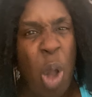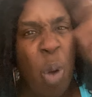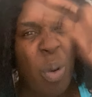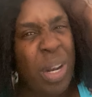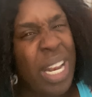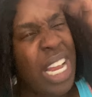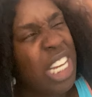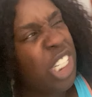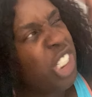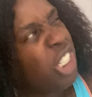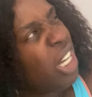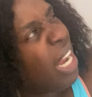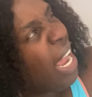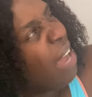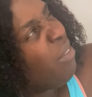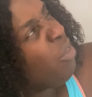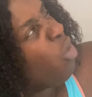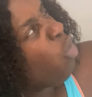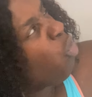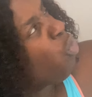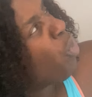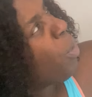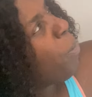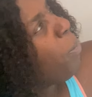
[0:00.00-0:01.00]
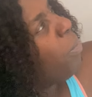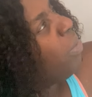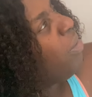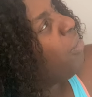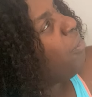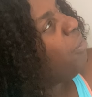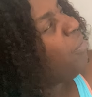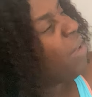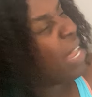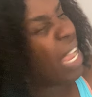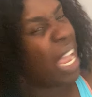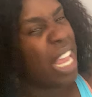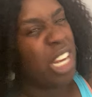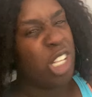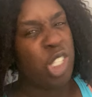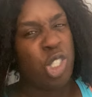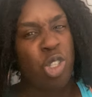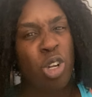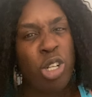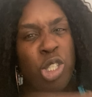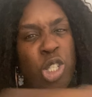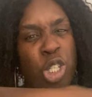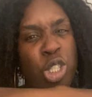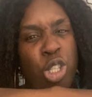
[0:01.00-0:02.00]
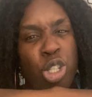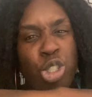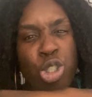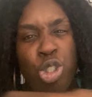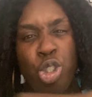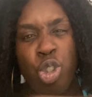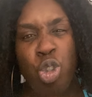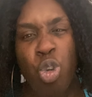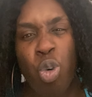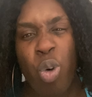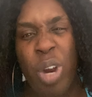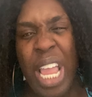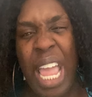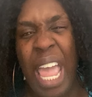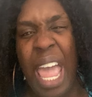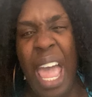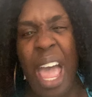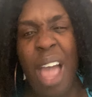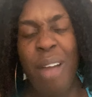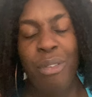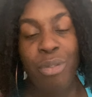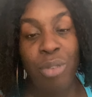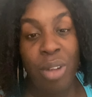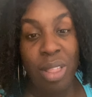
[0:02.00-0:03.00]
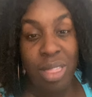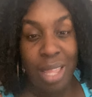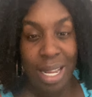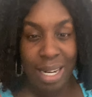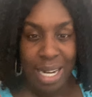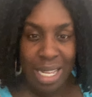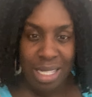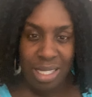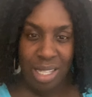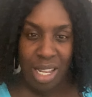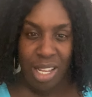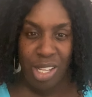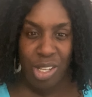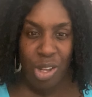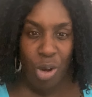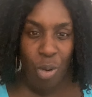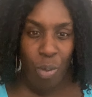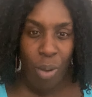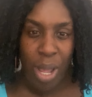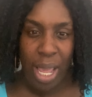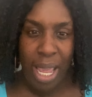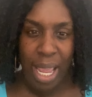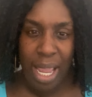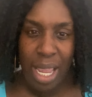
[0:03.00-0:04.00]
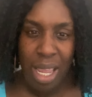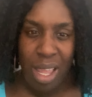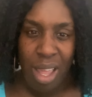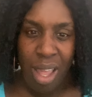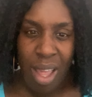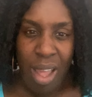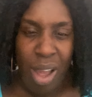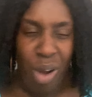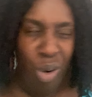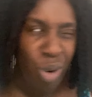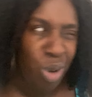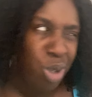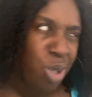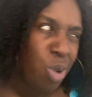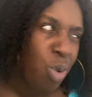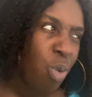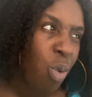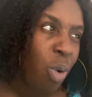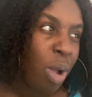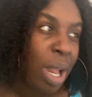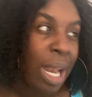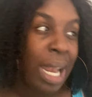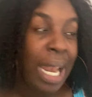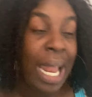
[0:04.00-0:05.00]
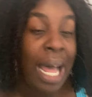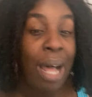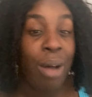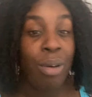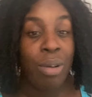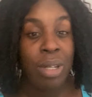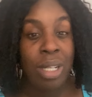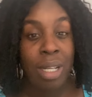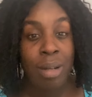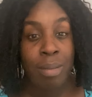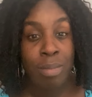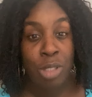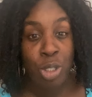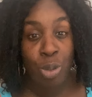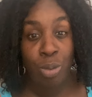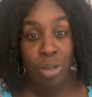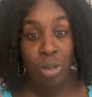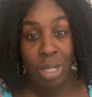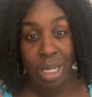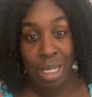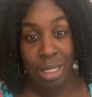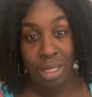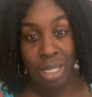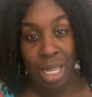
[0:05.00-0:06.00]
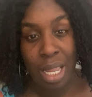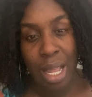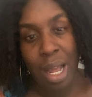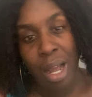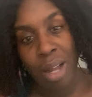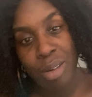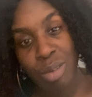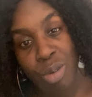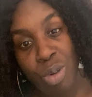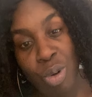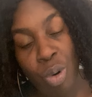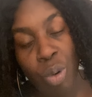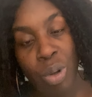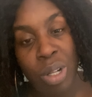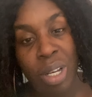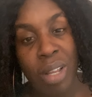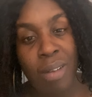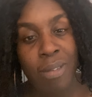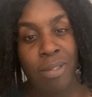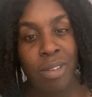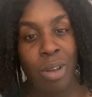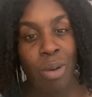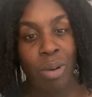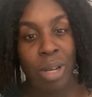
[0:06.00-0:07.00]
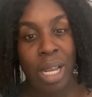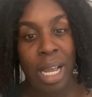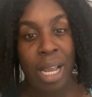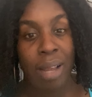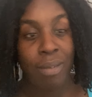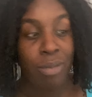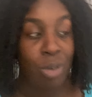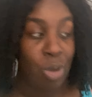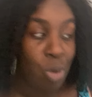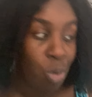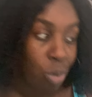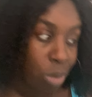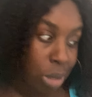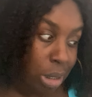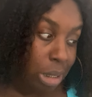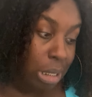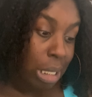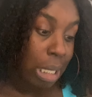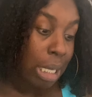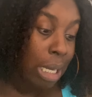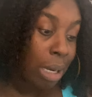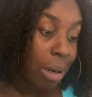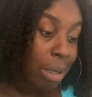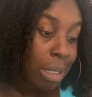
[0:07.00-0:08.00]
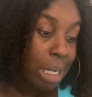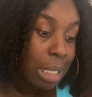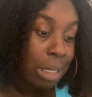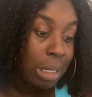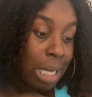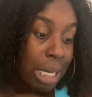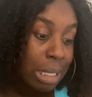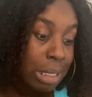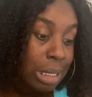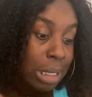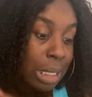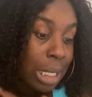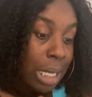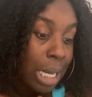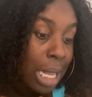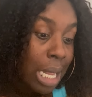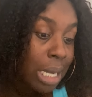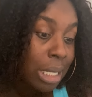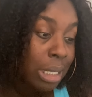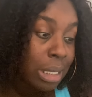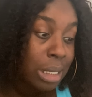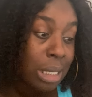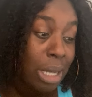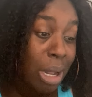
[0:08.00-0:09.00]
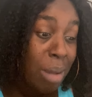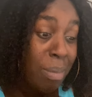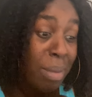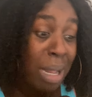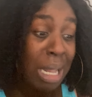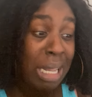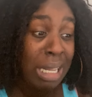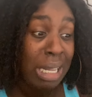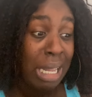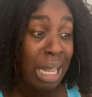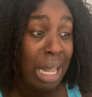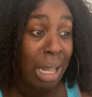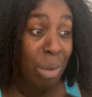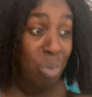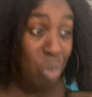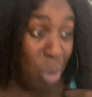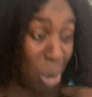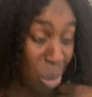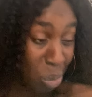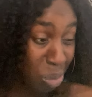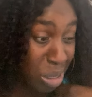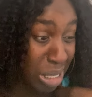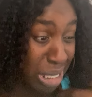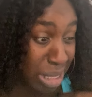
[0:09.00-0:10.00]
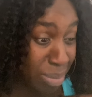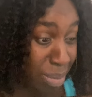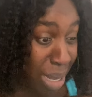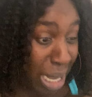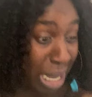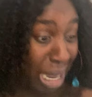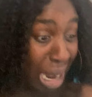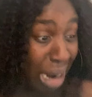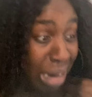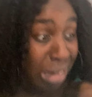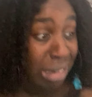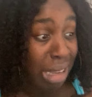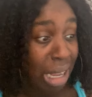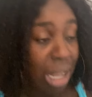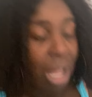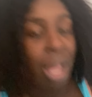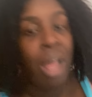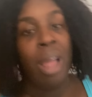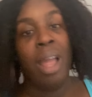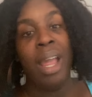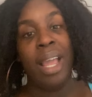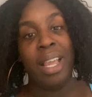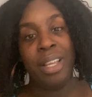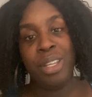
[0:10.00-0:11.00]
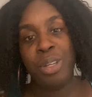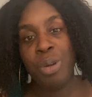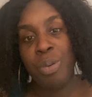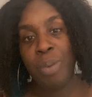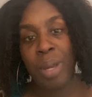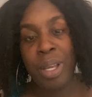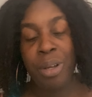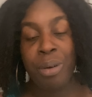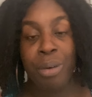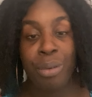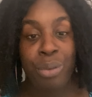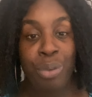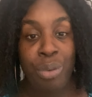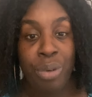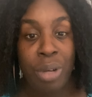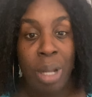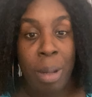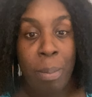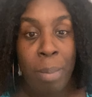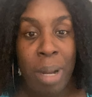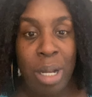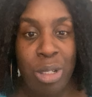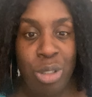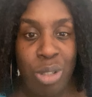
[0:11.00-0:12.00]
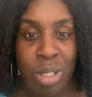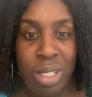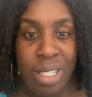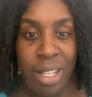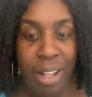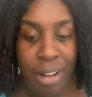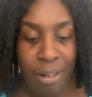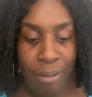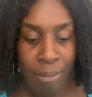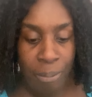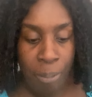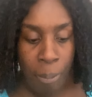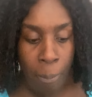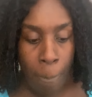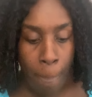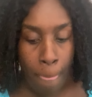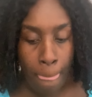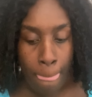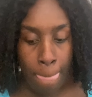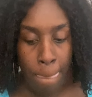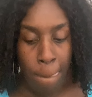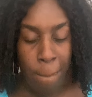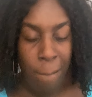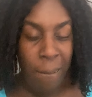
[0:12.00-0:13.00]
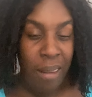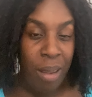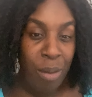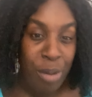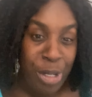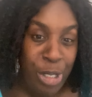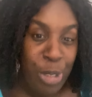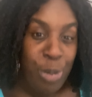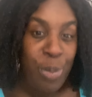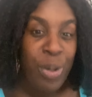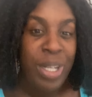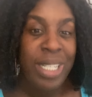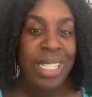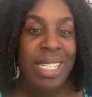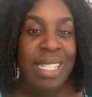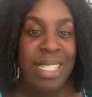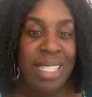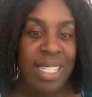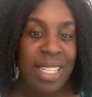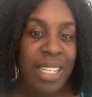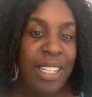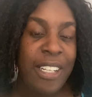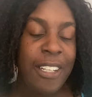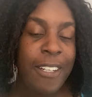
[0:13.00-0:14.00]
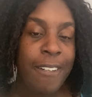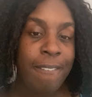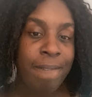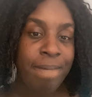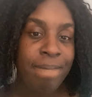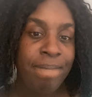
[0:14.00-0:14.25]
and that should have a ripple effect and it start to destroy everything that's in your way? Or you gonna allow them to dictate how you gonna live your life? You gonna sit here in a desolate energy, oh my God, I'm always me, and you ain't gonna do nothing about yourself. Which one is it?